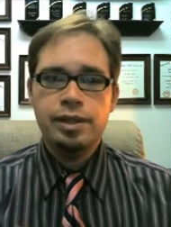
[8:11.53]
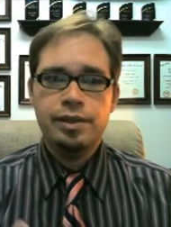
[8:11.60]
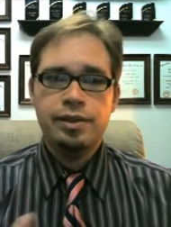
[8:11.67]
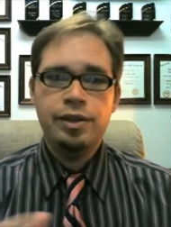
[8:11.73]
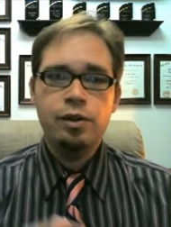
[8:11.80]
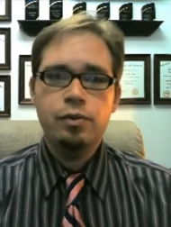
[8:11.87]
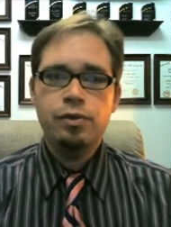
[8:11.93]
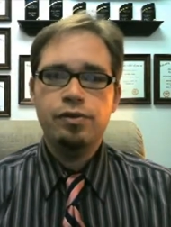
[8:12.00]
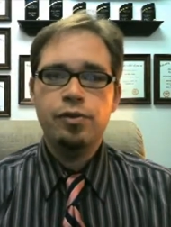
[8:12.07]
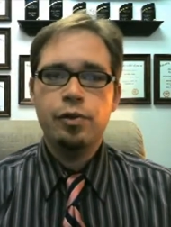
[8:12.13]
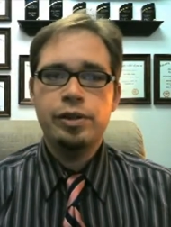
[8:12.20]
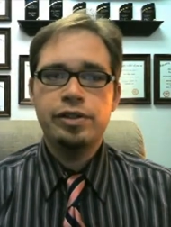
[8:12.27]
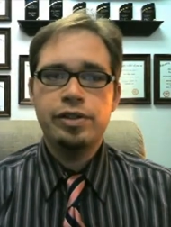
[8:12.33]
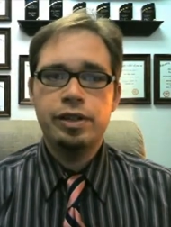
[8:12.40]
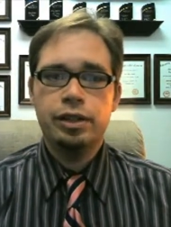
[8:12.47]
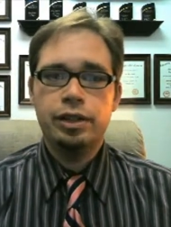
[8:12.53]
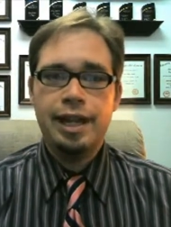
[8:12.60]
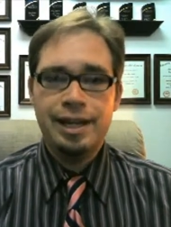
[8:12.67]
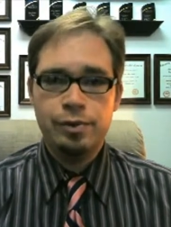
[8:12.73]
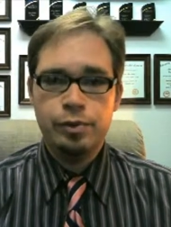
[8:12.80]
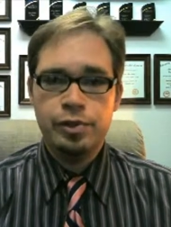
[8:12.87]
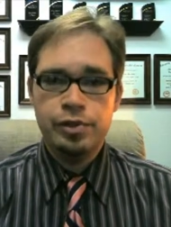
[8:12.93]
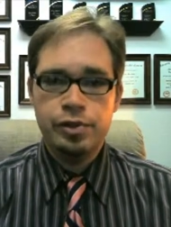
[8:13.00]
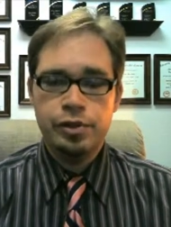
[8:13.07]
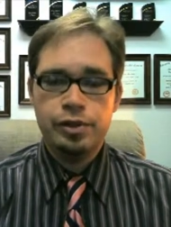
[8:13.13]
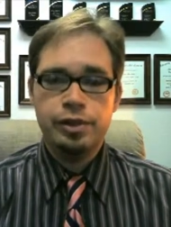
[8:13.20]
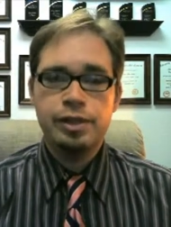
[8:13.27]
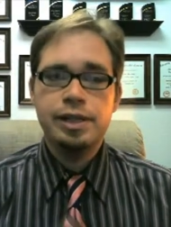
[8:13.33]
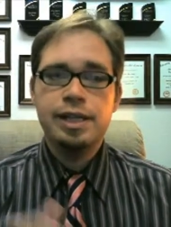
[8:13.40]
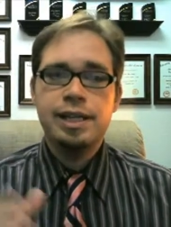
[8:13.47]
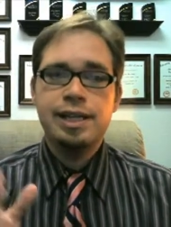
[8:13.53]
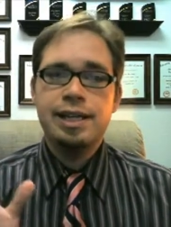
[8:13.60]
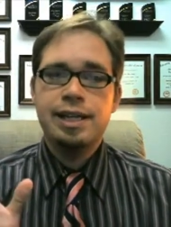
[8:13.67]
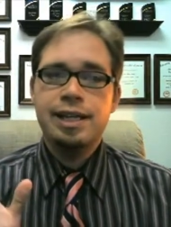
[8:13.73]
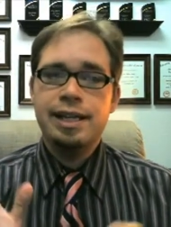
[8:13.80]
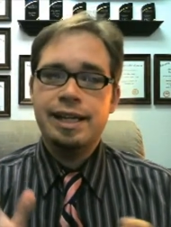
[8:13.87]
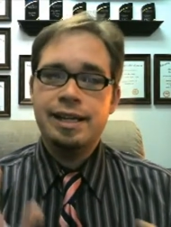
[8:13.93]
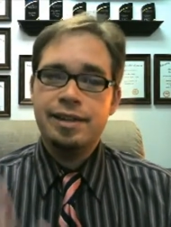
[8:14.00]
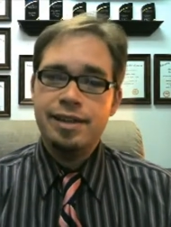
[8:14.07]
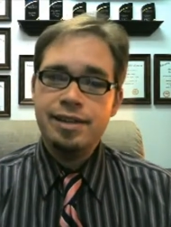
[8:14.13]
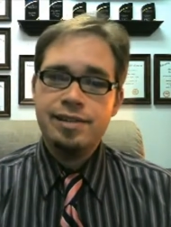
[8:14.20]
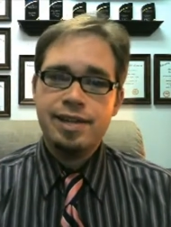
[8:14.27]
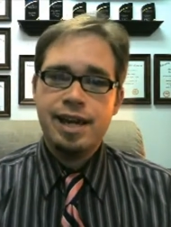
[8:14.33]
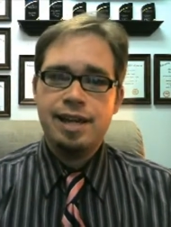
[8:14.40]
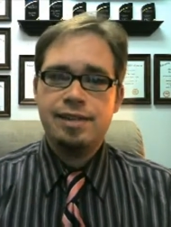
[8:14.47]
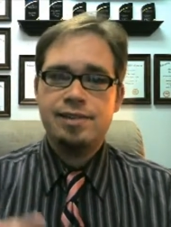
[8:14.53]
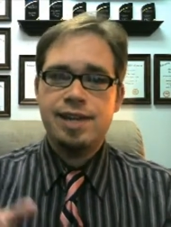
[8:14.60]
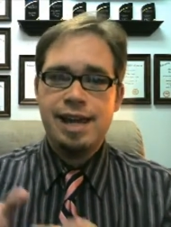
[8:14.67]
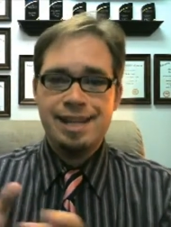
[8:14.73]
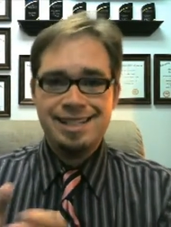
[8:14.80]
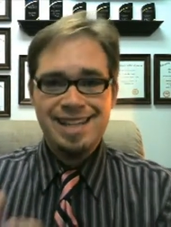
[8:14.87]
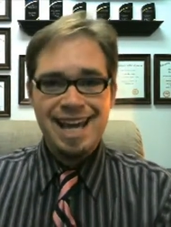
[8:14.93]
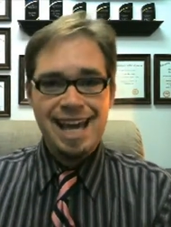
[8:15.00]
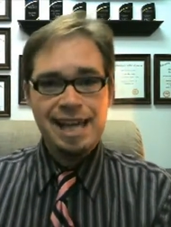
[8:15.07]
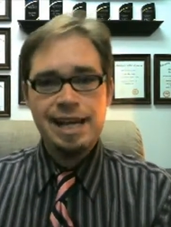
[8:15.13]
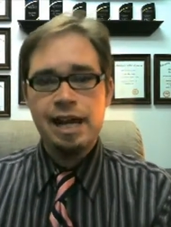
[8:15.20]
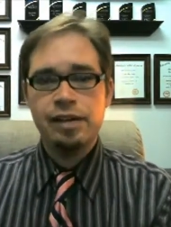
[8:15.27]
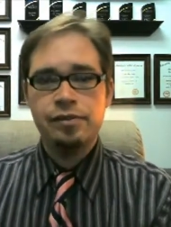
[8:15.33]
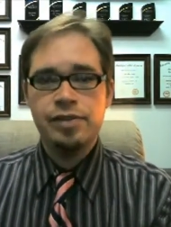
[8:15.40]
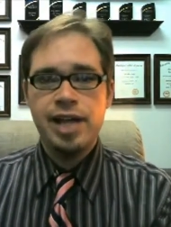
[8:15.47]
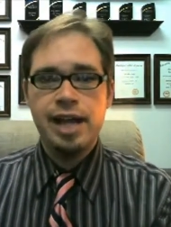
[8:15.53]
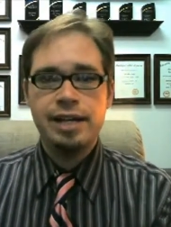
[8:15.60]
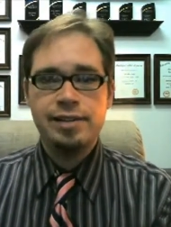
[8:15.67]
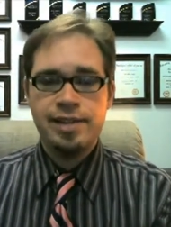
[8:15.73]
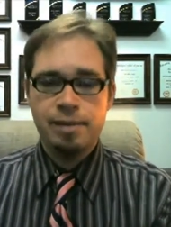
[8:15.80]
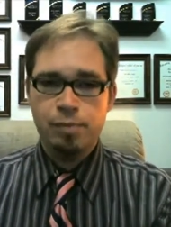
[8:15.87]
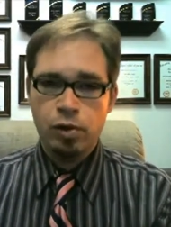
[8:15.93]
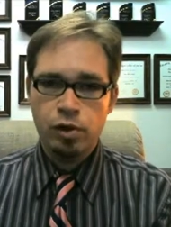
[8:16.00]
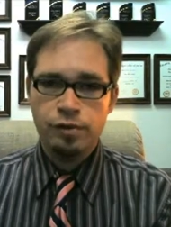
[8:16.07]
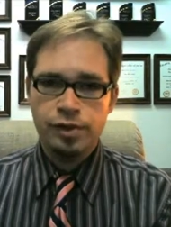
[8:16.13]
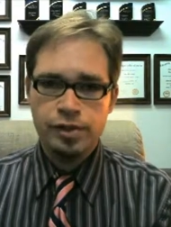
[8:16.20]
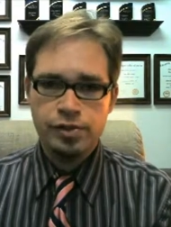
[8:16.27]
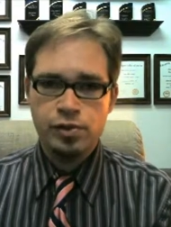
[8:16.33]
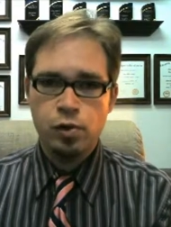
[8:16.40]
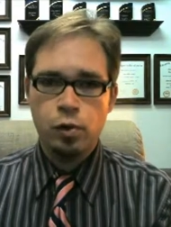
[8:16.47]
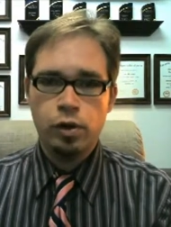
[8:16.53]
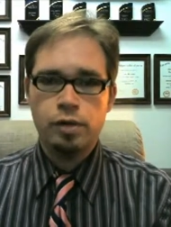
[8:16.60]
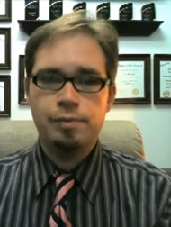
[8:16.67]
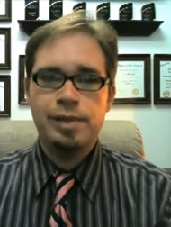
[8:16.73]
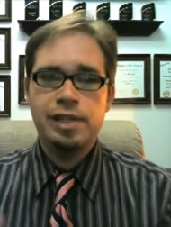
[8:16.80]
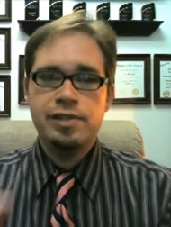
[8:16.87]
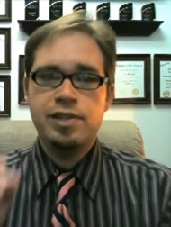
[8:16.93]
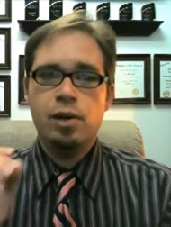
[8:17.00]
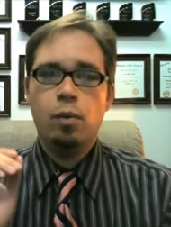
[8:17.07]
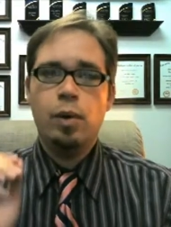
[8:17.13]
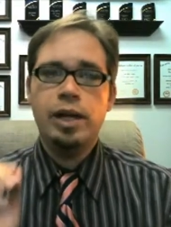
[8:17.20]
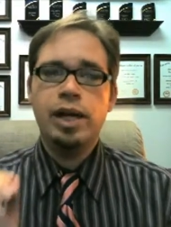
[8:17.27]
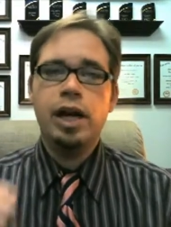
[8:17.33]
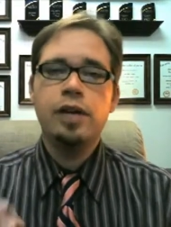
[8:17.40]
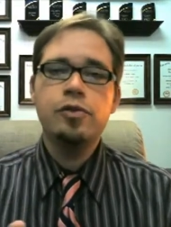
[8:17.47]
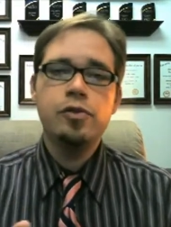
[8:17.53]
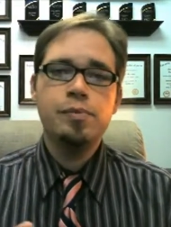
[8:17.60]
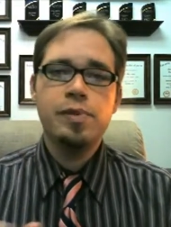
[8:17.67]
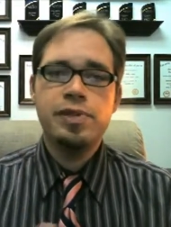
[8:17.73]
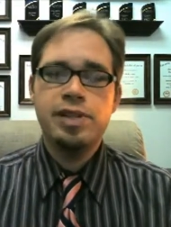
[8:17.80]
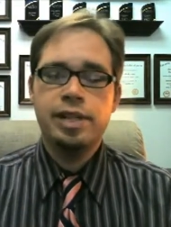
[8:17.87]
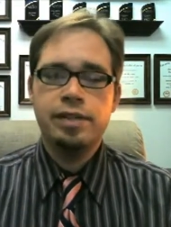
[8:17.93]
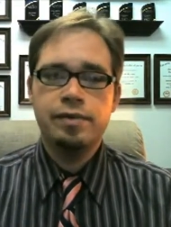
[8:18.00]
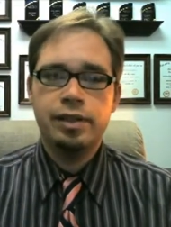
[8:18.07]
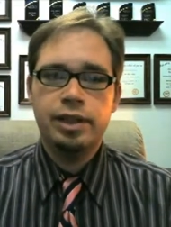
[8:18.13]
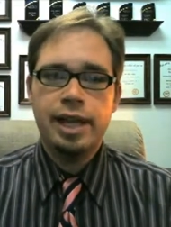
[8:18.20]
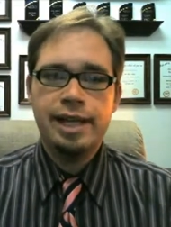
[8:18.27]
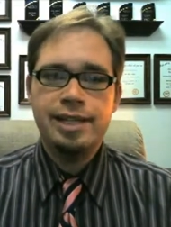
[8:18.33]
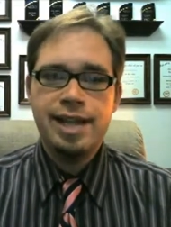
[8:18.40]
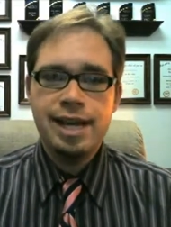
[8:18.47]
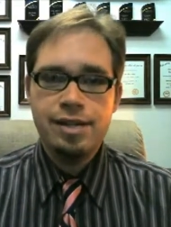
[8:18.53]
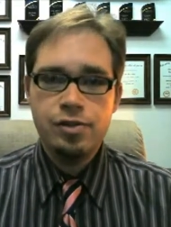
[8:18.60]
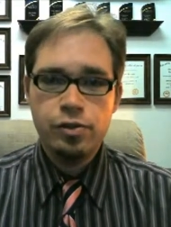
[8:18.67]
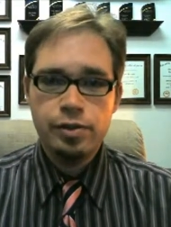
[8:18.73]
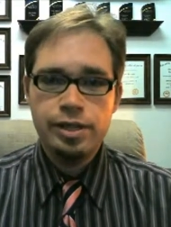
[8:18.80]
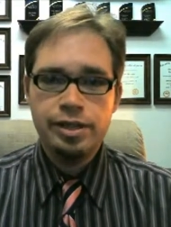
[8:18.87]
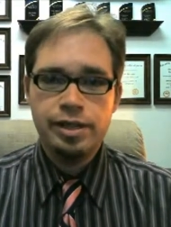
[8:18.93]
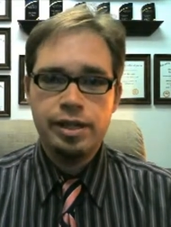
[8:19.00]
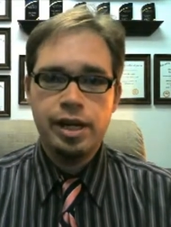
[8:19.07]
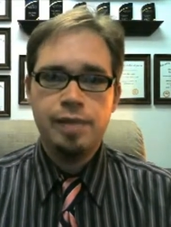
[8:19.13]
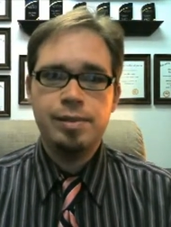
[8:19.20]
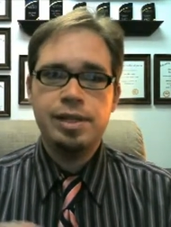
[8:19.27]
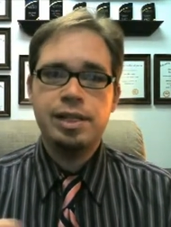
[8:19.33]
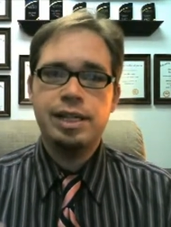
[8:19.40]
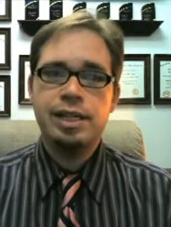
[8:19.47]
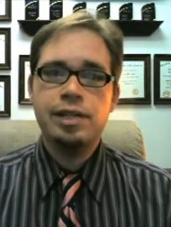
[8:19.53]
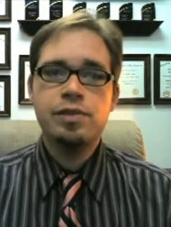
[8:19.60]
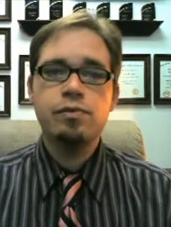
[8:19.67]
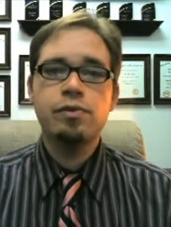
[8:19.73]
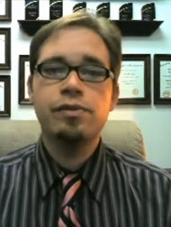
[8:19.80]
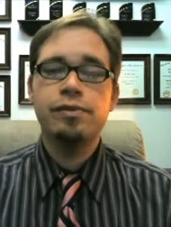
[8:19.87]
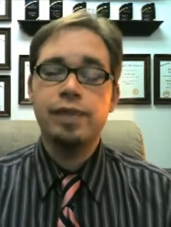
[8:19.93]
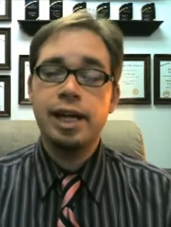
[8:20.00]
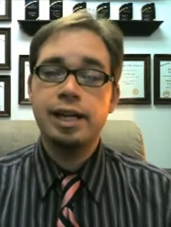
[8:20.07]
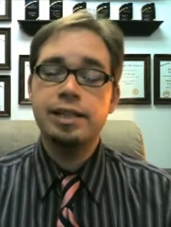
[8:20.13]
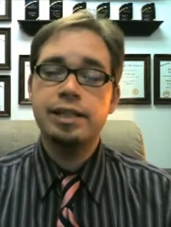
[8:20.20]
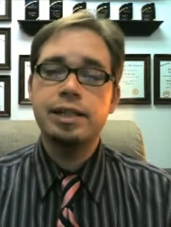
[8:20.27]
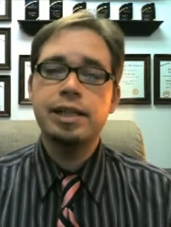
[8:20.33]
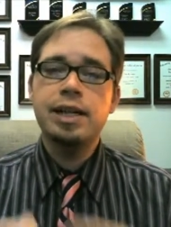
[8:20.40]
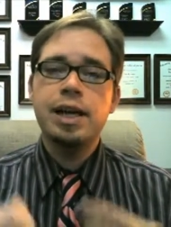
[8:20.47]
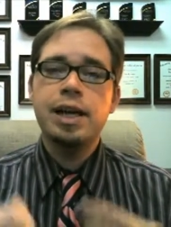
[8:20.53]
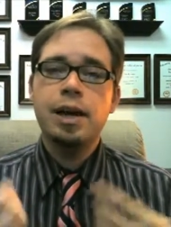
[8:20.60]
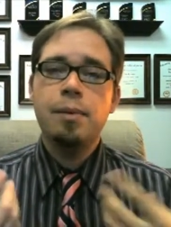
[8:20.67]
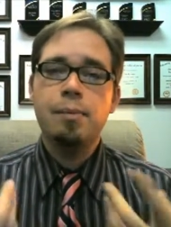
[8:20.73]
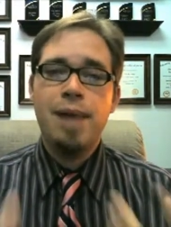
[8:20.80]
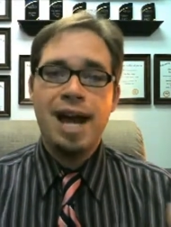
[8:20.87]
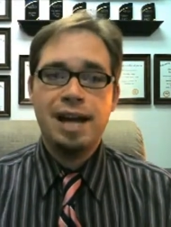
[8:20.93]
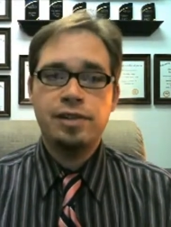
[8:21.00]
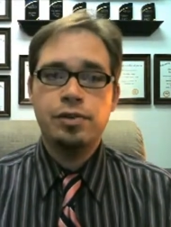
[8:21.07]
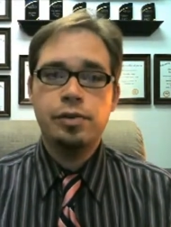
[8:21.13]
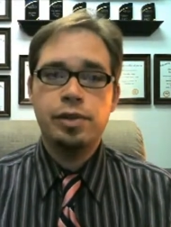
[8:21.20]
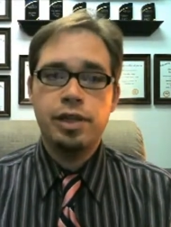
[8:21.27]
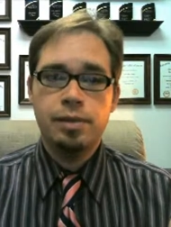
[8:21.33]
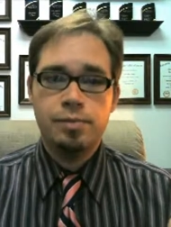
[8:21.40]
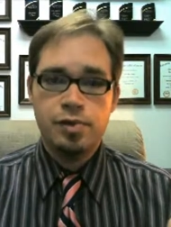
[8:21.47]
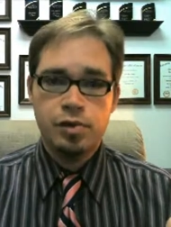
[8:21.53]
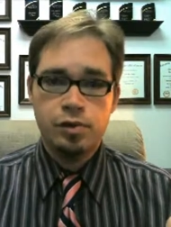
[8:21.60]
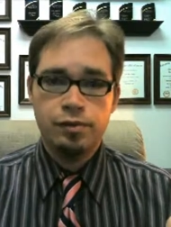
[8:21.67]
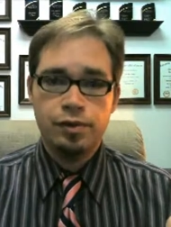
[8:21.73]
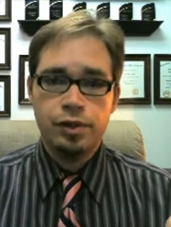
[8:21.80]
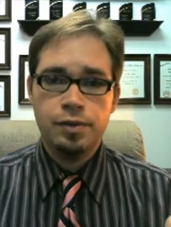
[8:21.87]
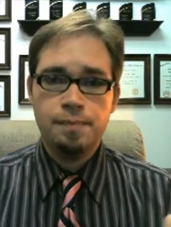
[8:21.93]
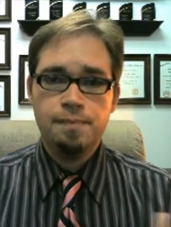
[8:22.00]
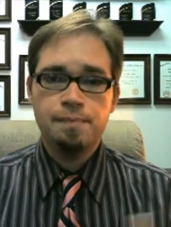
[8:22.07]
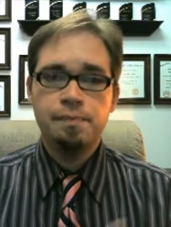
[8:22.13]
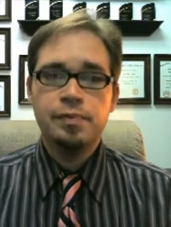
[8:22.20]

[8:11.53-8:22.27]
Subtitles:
They're referring to the light return. In this case, a 10 out of 10 is a perfect score. It means that 100% of the light entering the diamond is reflected back to the observer.